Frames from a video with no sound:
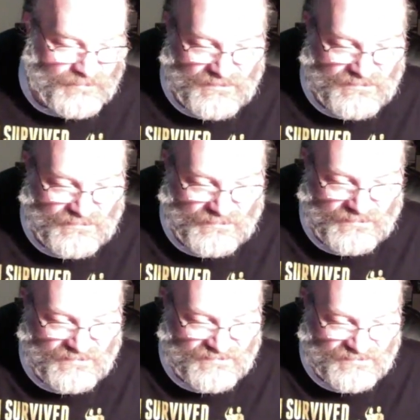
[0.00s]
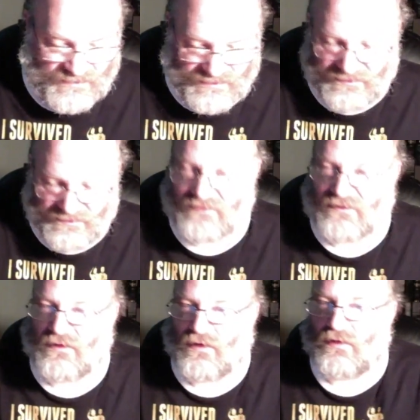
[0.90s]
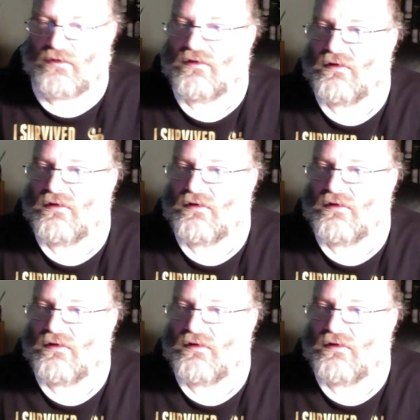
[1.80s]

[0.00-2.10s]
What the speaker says: sort of decided not to go.